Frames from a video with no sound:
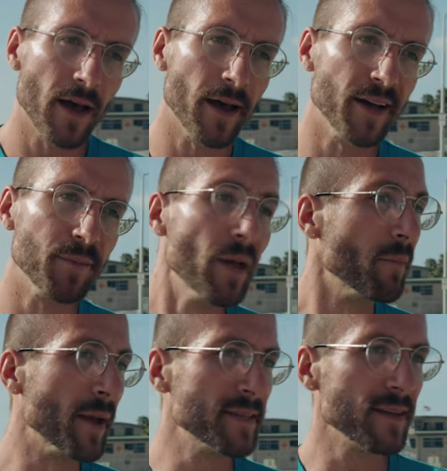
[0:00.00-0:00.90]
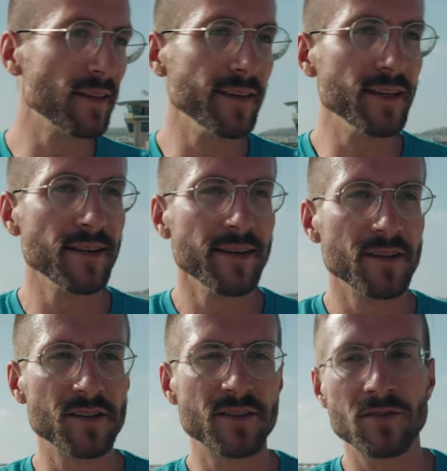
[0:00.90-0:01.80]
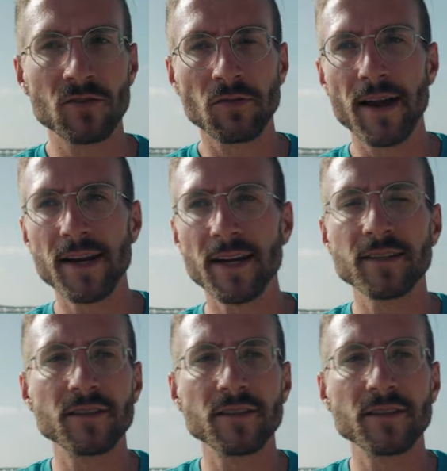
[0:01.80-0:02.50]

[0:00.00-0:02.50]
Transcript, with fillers: Um, basically, just try not